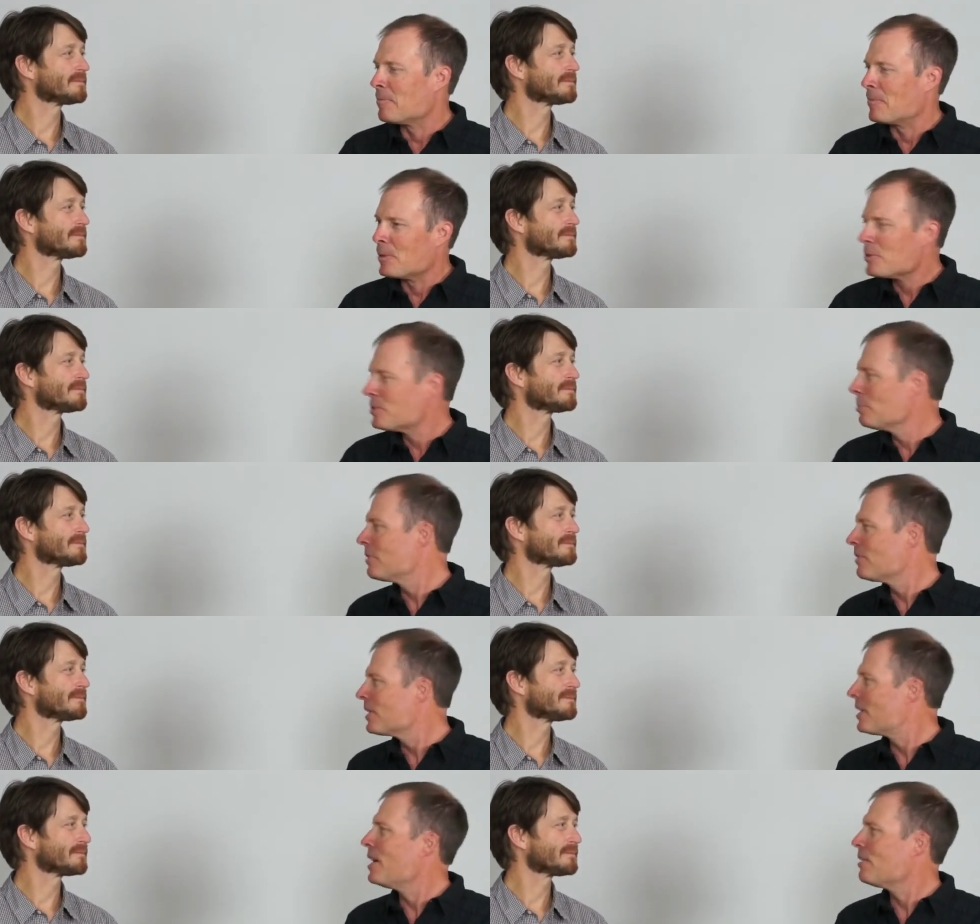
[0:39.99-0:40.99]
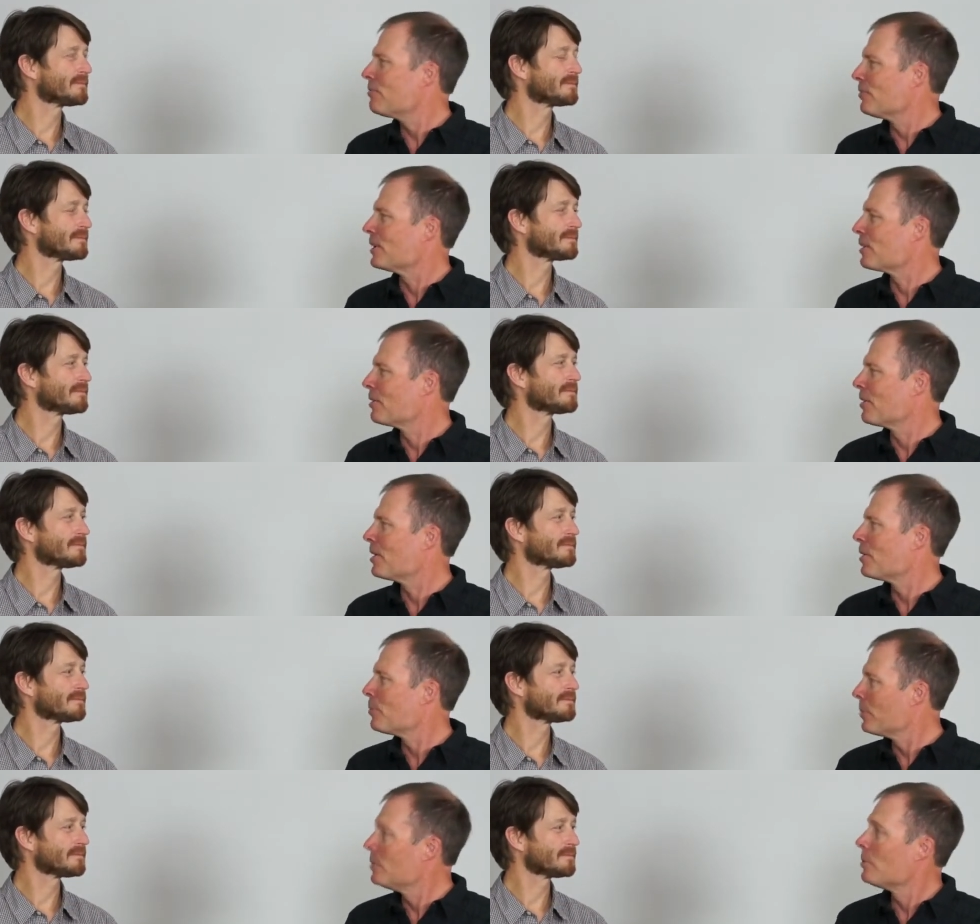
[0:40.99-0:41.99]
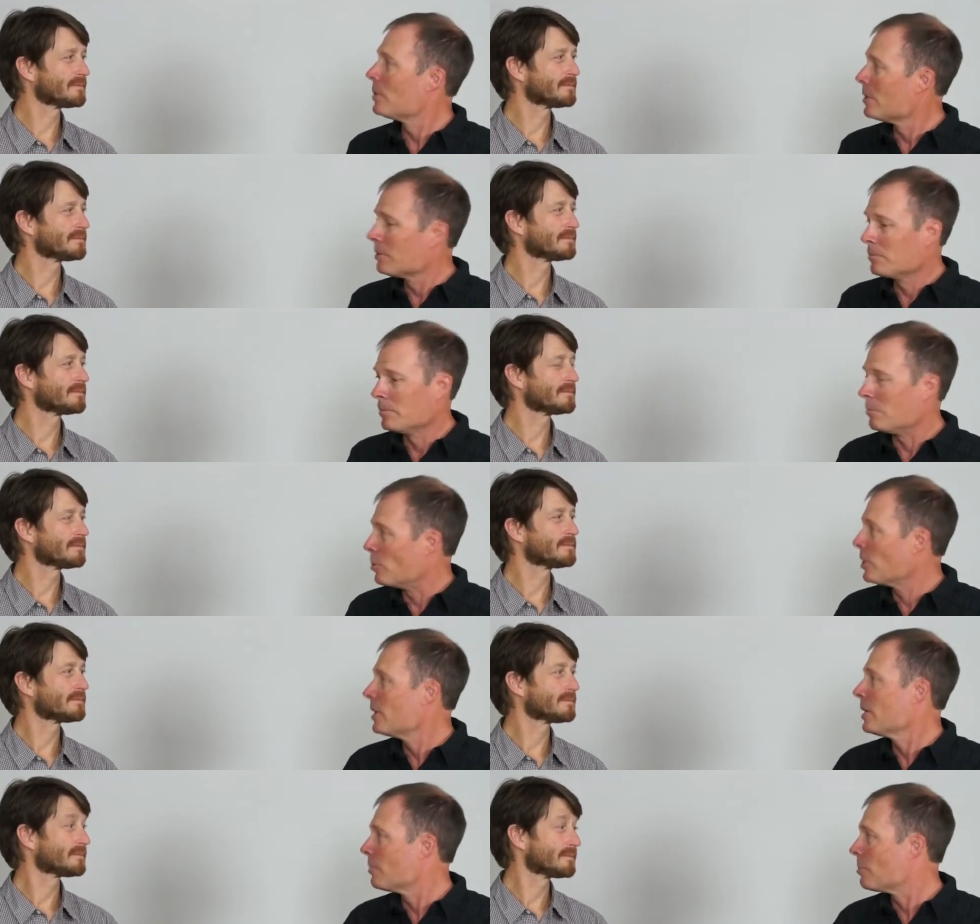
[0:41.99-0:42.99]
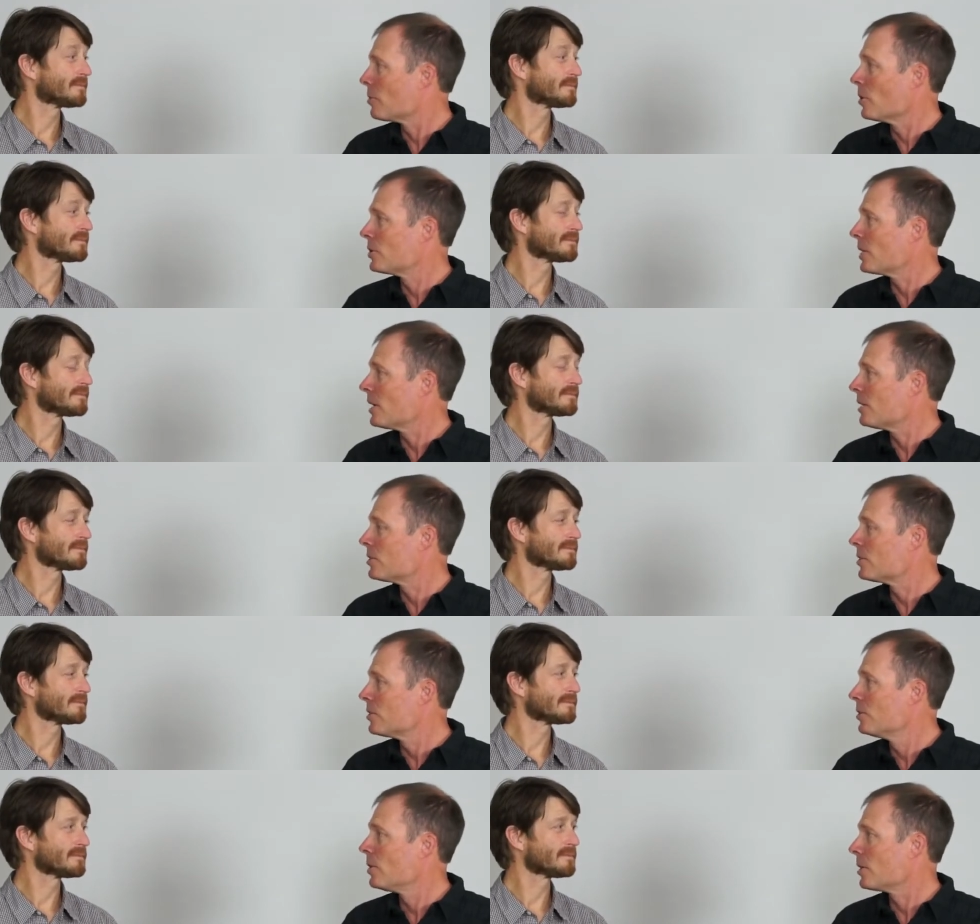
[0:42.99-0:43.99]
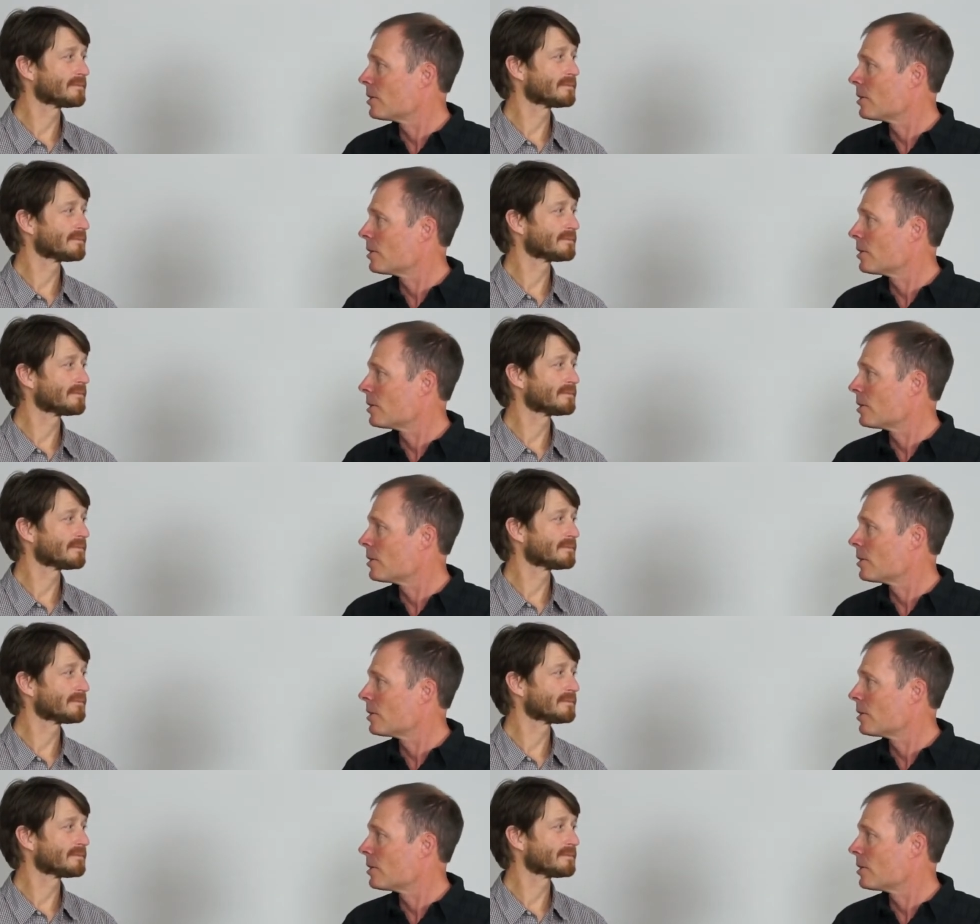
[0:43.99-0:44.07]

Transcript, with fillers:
Speaker 1: There was a bit of a conflict there when you were bringing the Pro Challenge to our